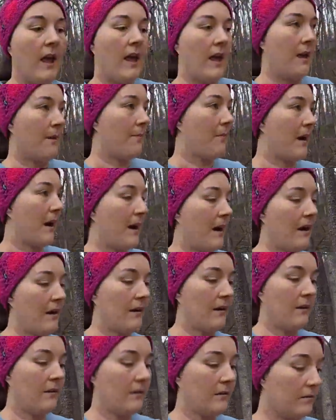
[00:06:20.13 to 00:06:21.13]
and buy
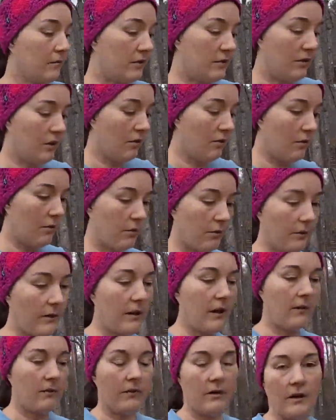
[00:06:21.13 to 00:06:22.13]

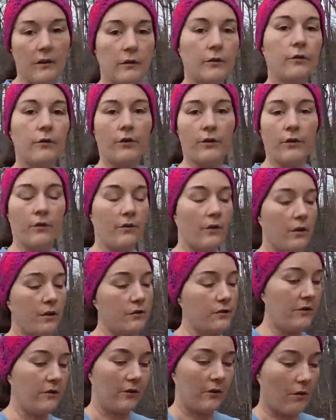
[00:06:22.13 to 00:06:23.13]
$200-300 worth of
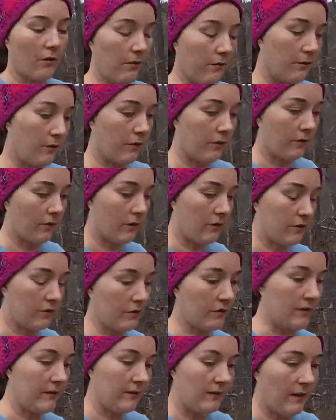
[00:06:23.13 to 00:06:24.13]
groceries, a cart full of
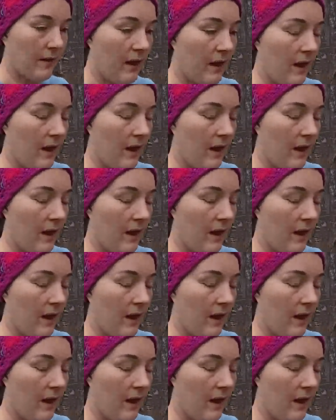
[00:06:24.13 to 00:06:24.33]
groceries,